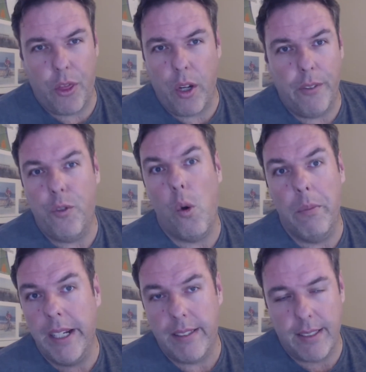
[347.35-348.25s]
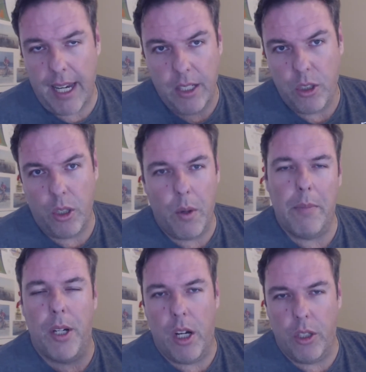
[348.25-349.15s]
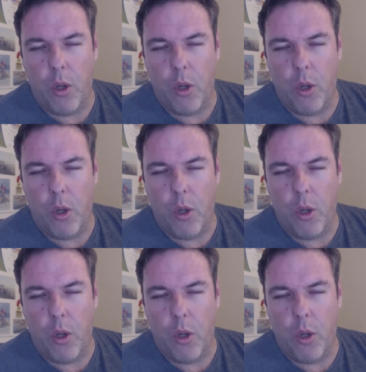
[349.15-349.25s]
34 minutes into the webinar,